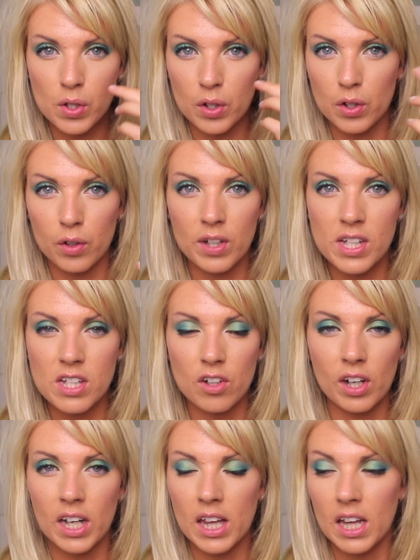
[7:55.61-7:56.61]
or crease
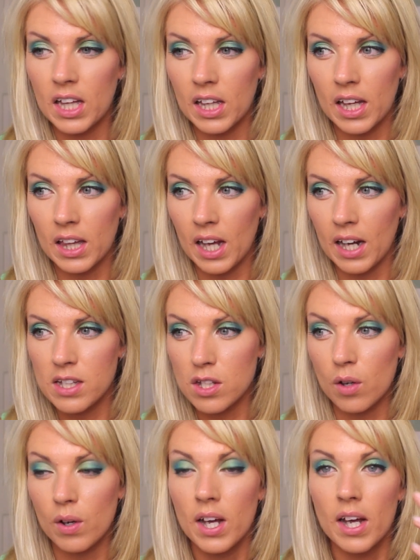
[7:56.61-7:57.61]
or anything like that
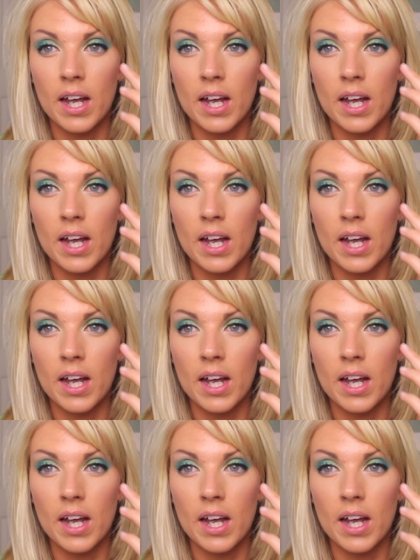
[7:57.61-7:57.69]
so